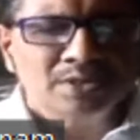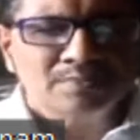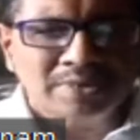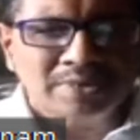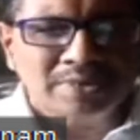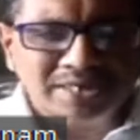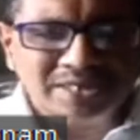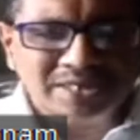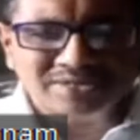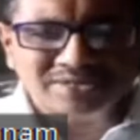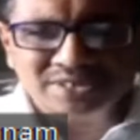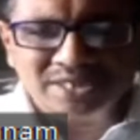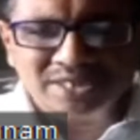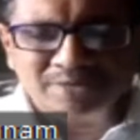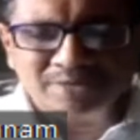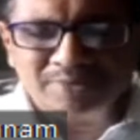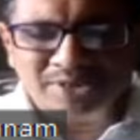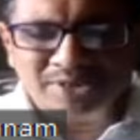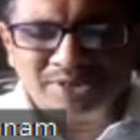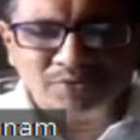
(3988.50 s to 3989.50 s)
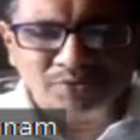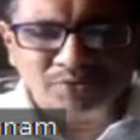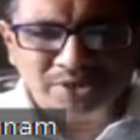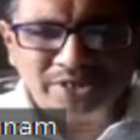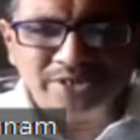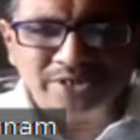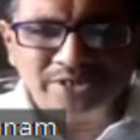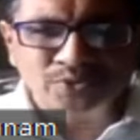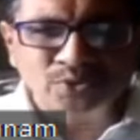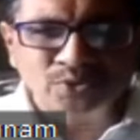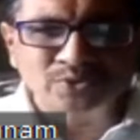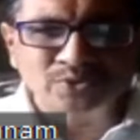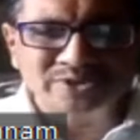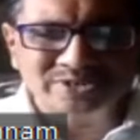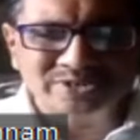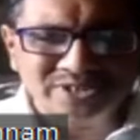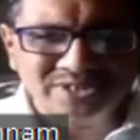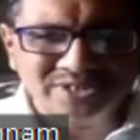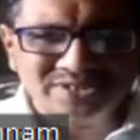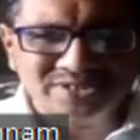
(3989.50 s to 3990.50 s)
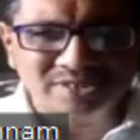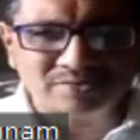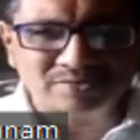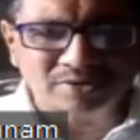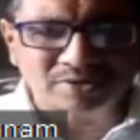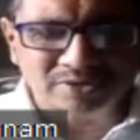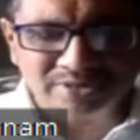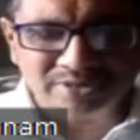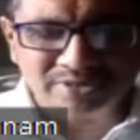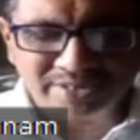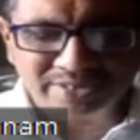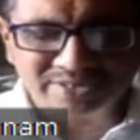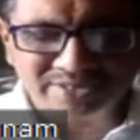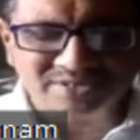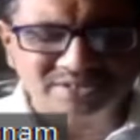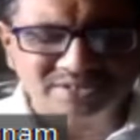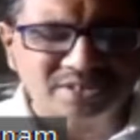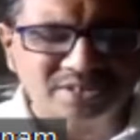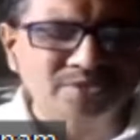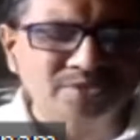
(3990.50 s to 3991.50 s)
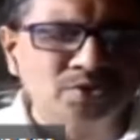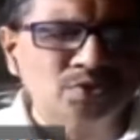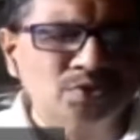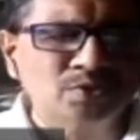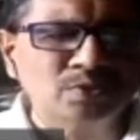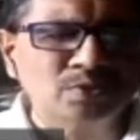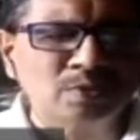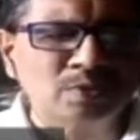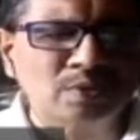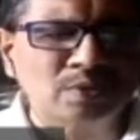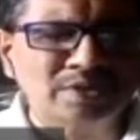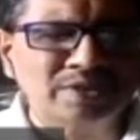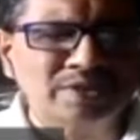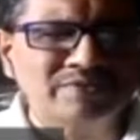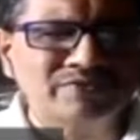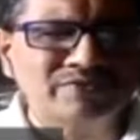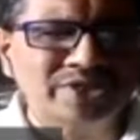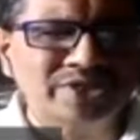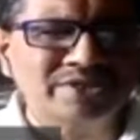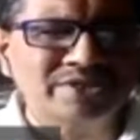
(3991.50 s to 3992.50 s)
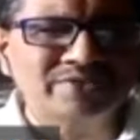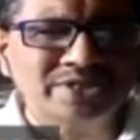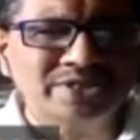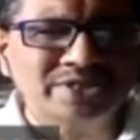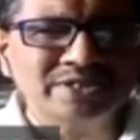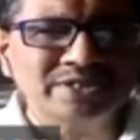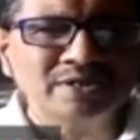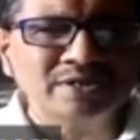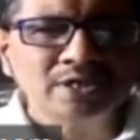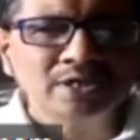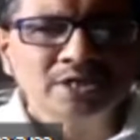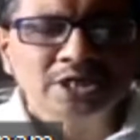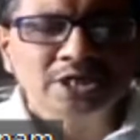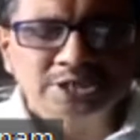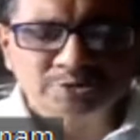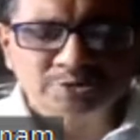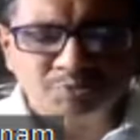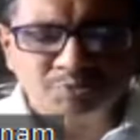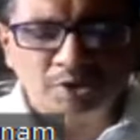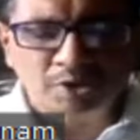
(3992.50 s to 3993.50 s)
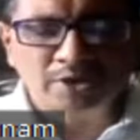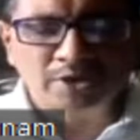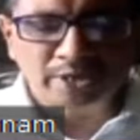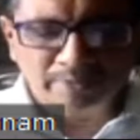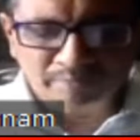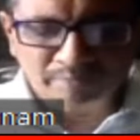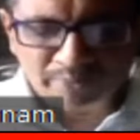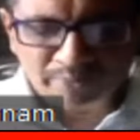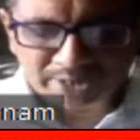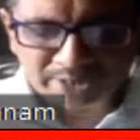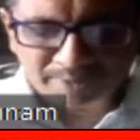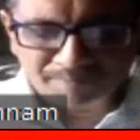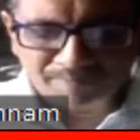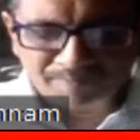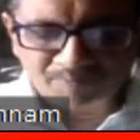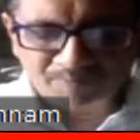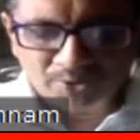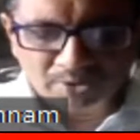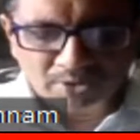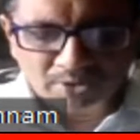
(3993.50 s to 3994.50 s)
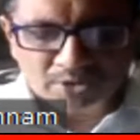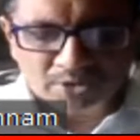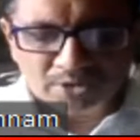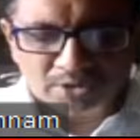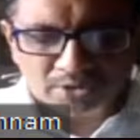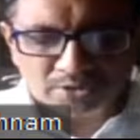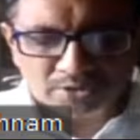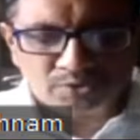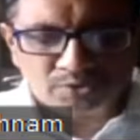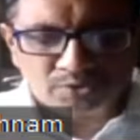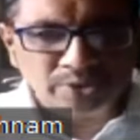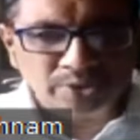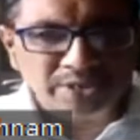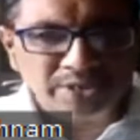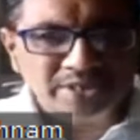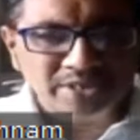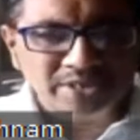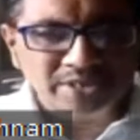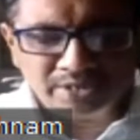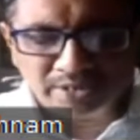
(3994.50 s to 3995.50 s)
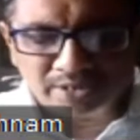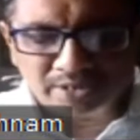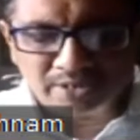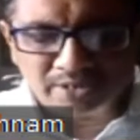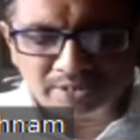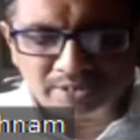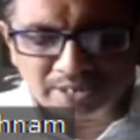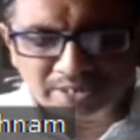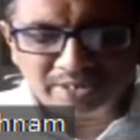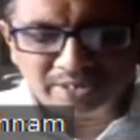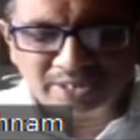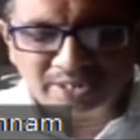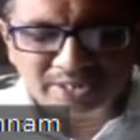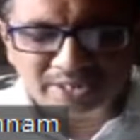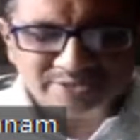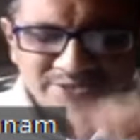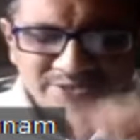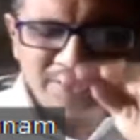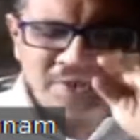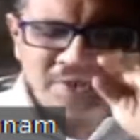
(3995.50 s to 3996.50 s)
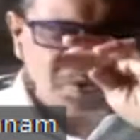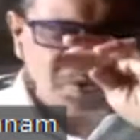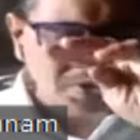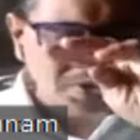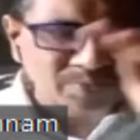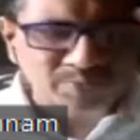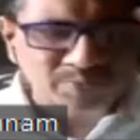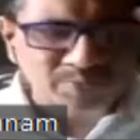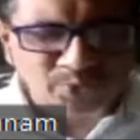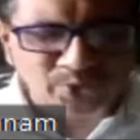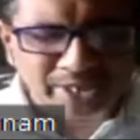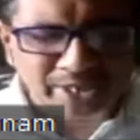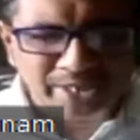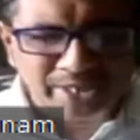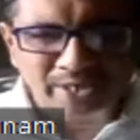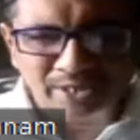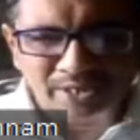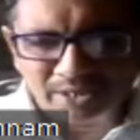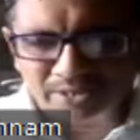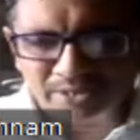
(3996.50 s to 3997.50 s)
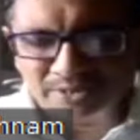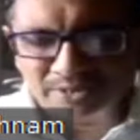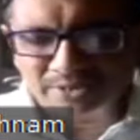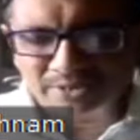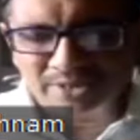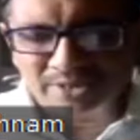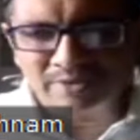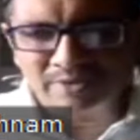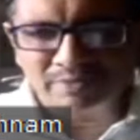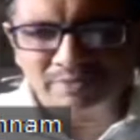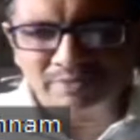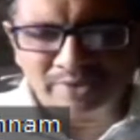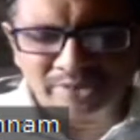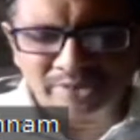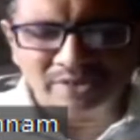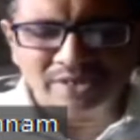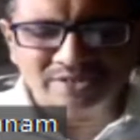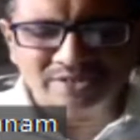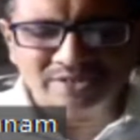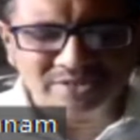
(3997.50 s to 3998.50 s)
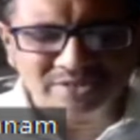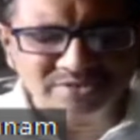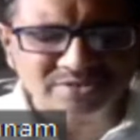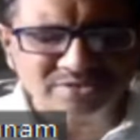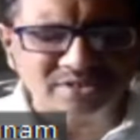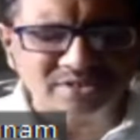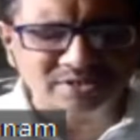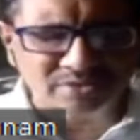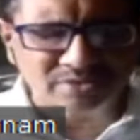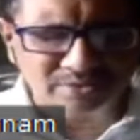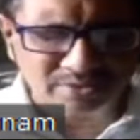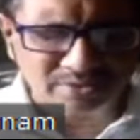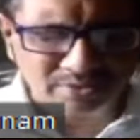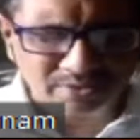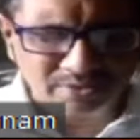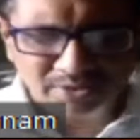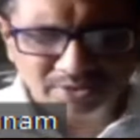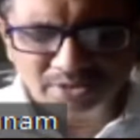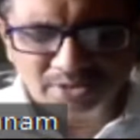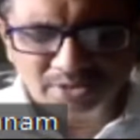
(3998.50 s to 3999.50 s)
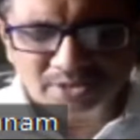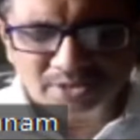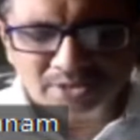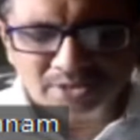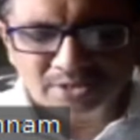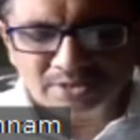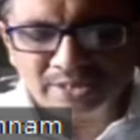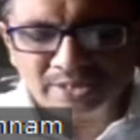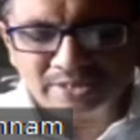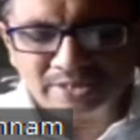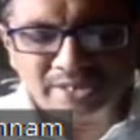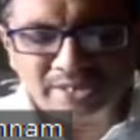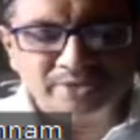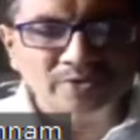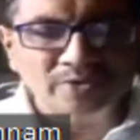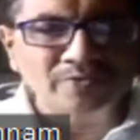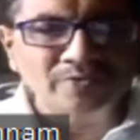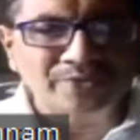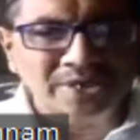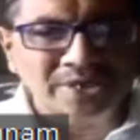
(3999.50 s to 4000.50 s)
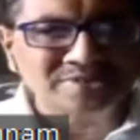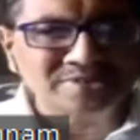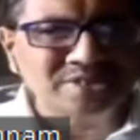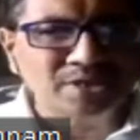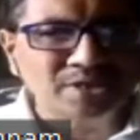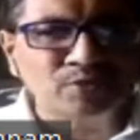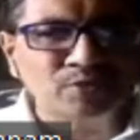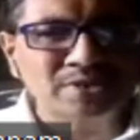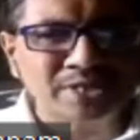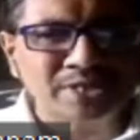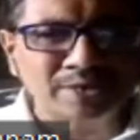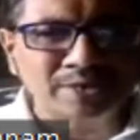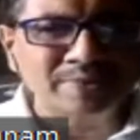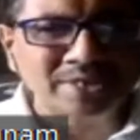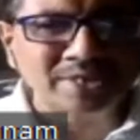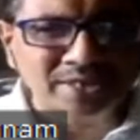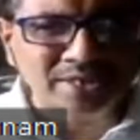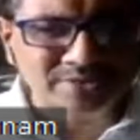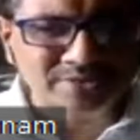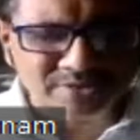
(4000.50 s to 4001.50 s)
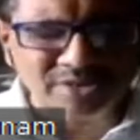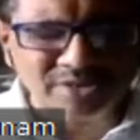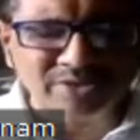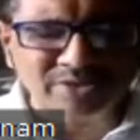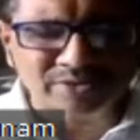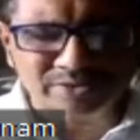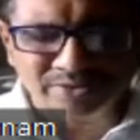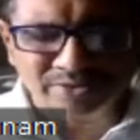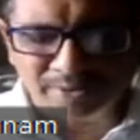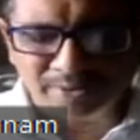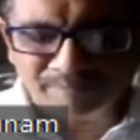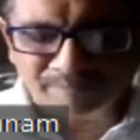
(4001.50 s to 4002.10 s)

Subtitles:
Maharashtra, I believe only 2 districts have got the kits, the 2 on a very, very small number. So only institute in Pune, the Virology Institute, that can do fast, and one chemical institute.